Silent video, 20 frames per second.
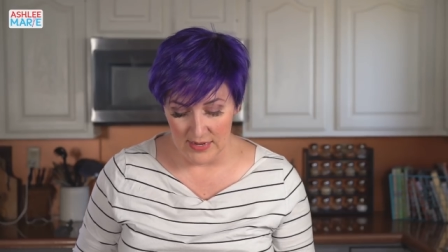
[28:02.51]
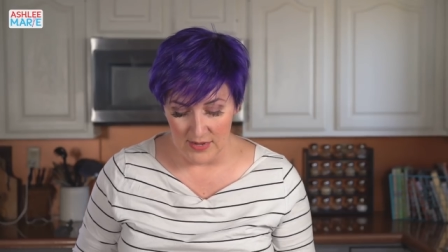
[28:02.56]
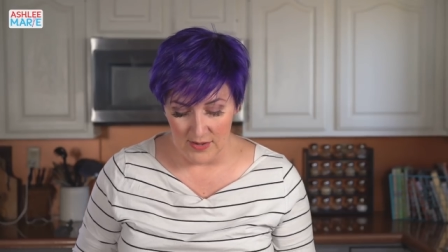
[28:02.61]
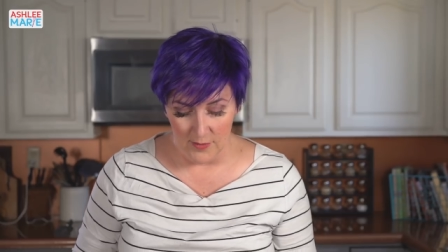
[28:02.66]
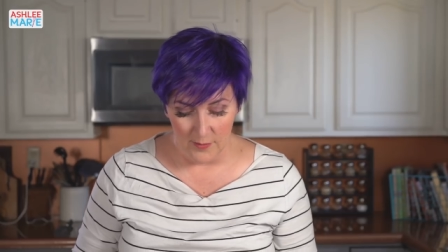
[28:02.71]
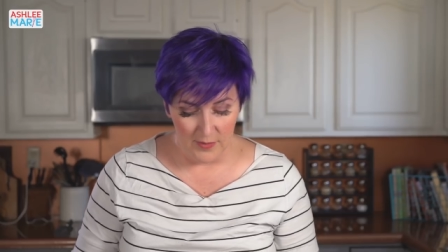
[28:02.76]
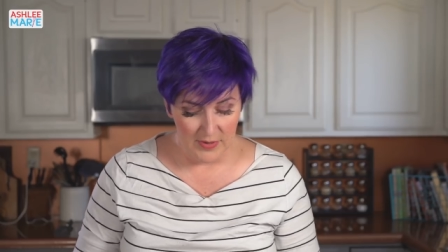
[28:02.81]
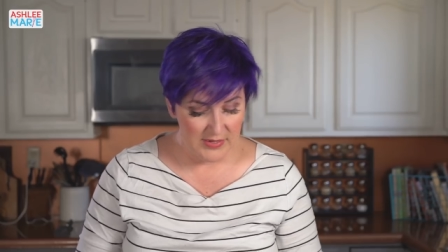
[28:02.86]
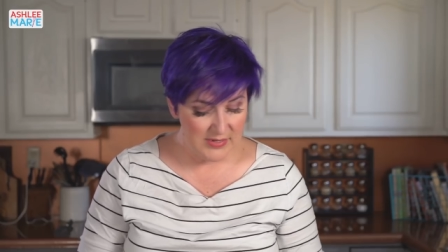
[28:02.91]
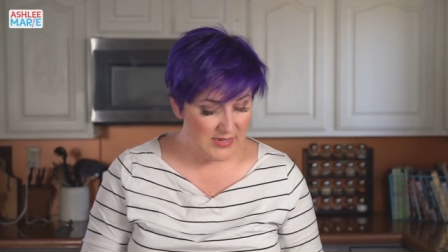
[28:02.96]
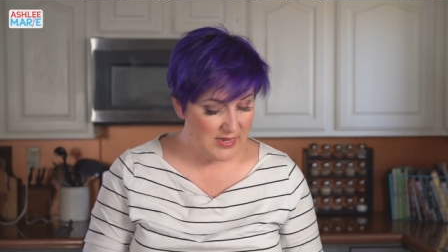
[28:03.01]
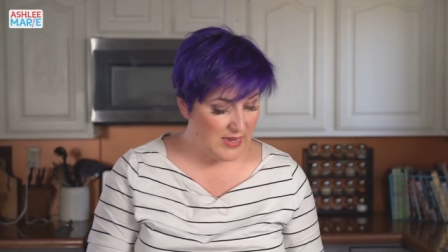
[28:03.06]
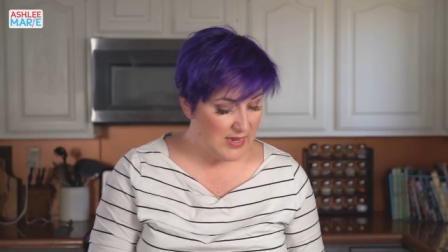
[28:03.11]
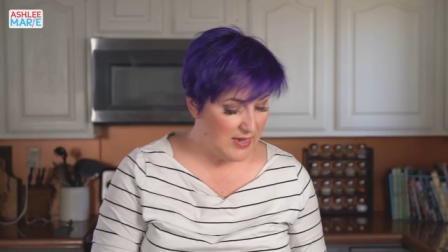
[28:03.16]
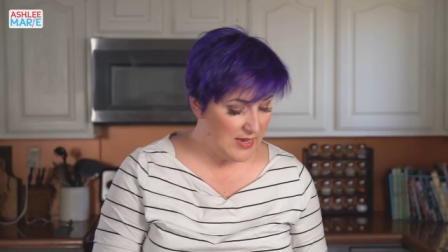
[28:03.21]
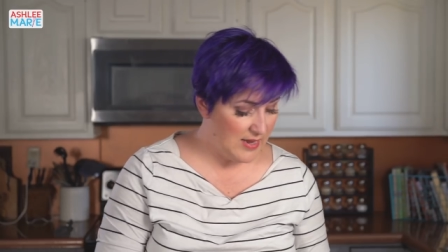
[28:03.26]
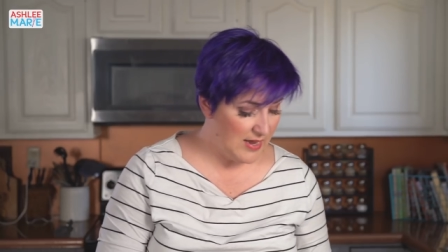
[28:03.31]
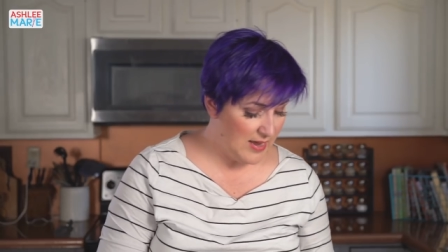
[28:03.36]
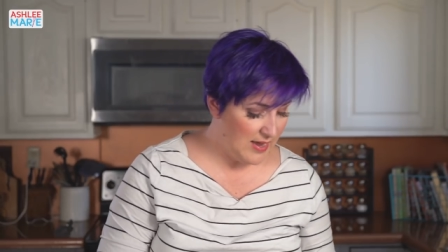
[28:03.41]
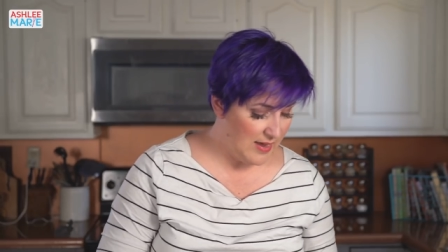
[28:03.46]
we
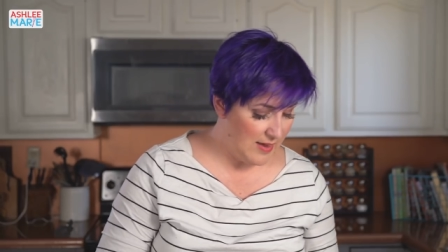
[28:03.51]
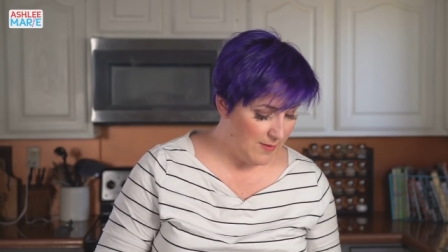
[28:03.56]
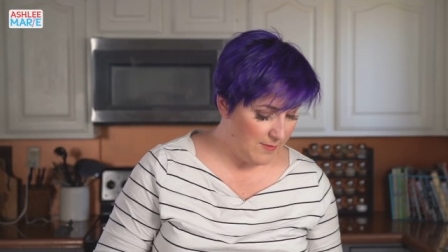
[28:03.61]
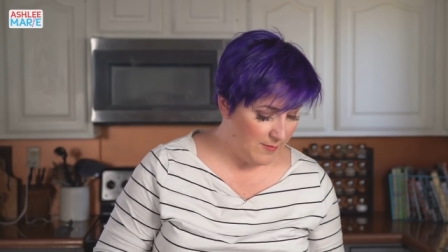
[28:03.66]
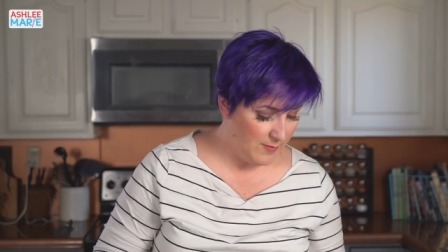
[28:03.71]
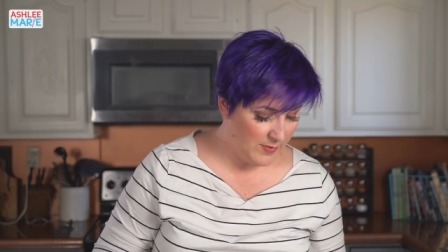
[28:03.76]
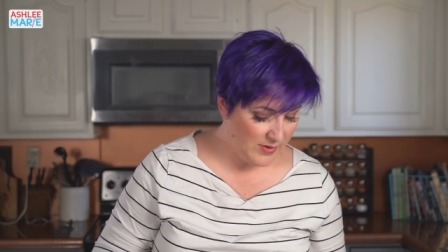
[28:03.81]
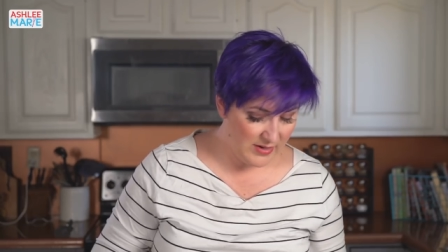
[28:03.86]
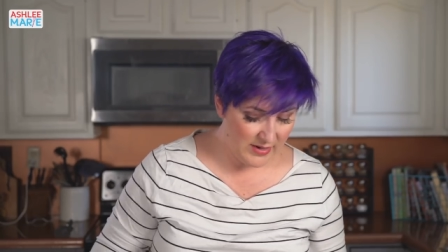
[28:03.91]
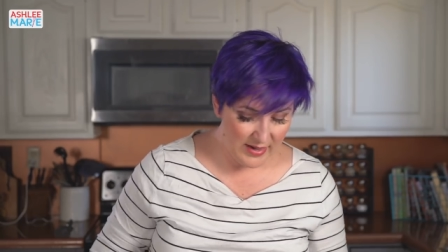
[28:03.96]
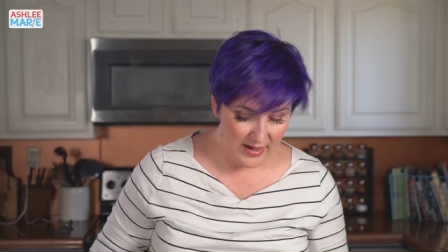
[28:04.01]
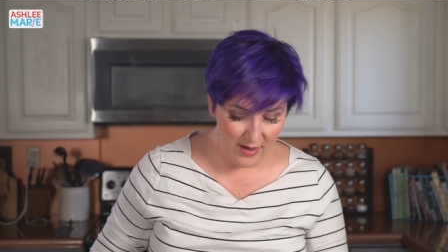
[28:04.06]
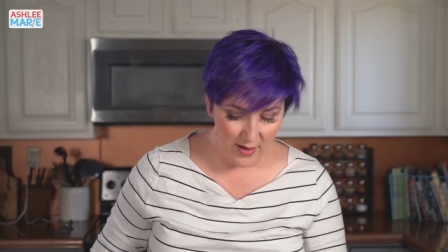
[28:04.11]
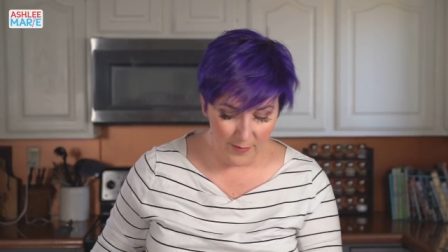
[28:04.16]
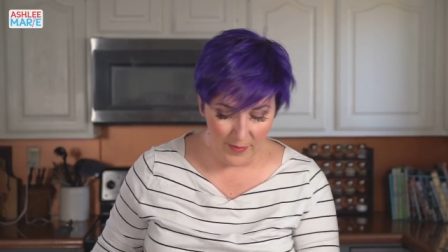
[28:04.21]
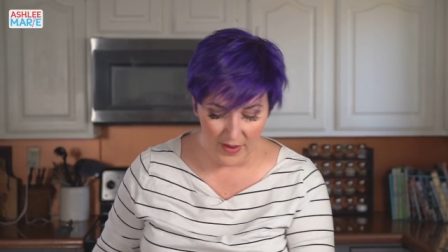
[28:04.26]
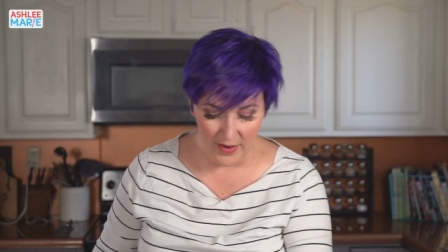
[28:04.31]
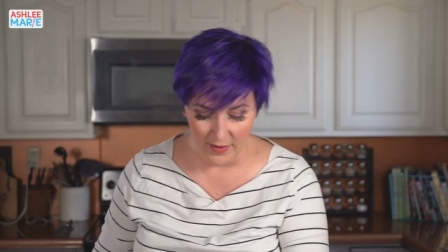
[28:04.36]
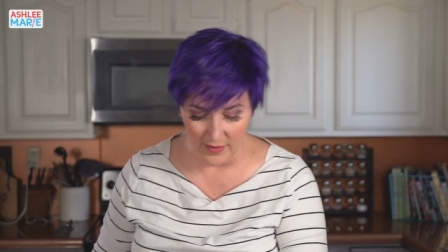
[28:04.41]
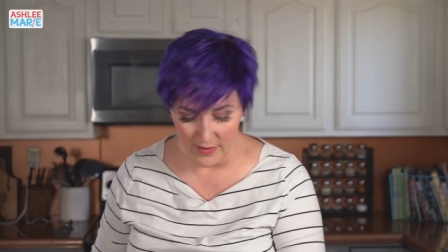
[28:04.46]
did Harry
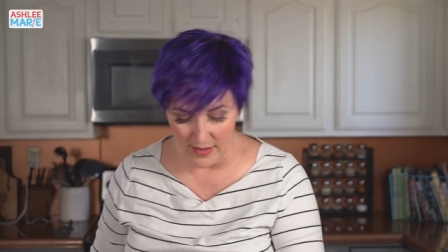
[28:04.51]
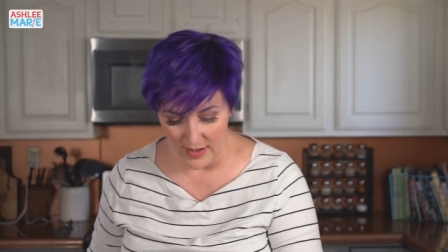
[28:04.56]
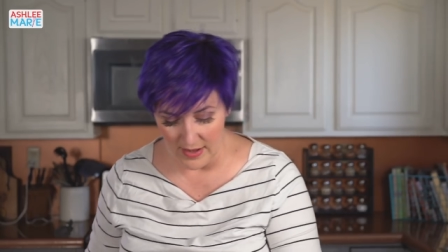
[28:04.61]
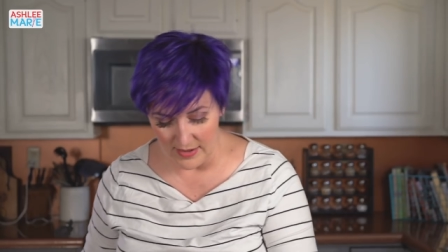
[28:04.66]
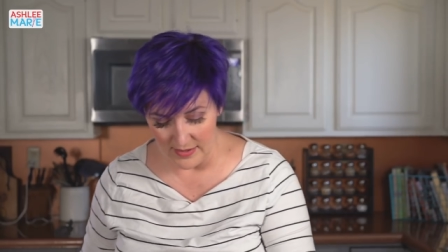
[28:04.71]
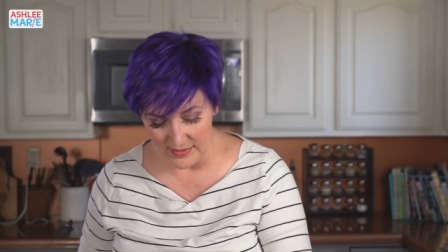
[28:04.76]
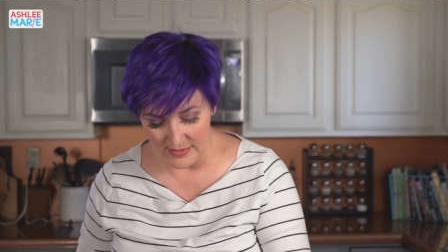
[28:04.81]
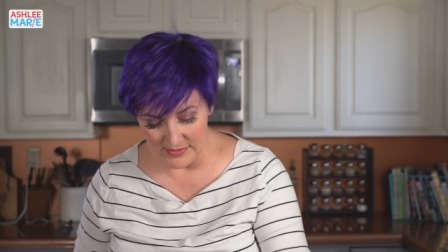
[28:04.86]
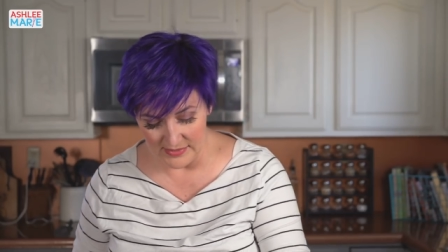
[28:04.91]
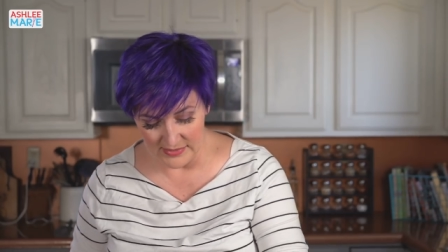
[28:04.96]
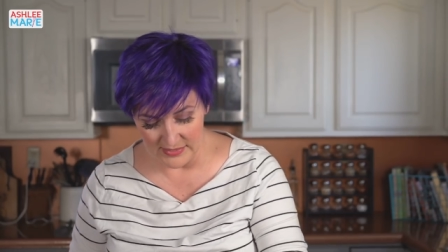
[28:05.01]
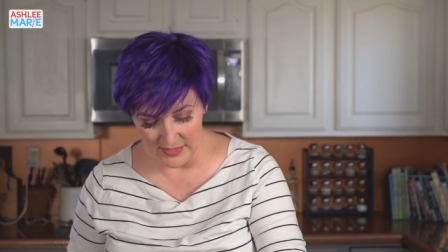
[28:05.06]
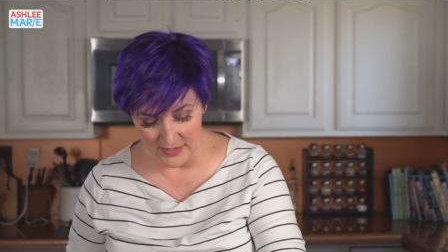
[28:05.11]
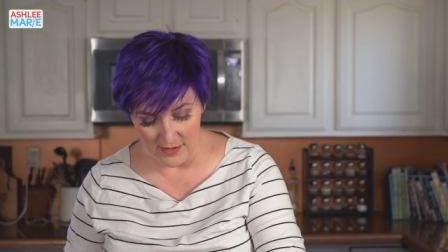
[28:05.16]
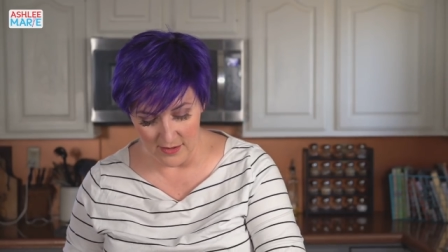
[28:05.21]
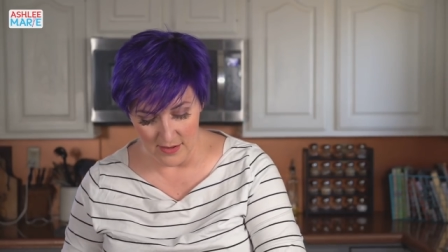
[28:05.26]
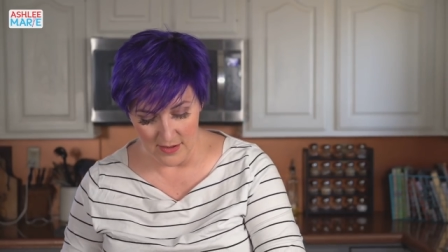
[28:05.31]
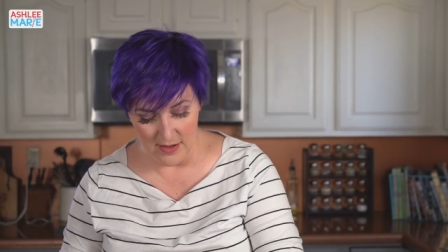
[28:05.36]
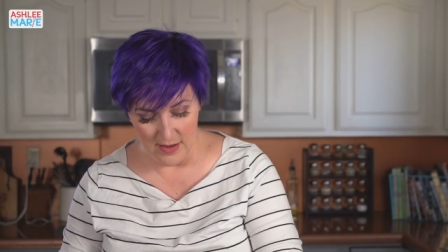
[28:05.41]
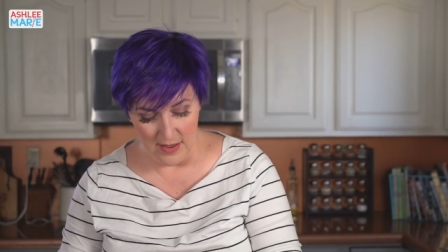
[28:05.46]
Potter, and this
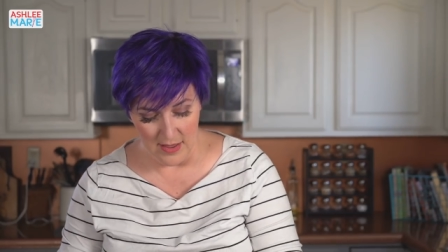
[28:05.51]
year,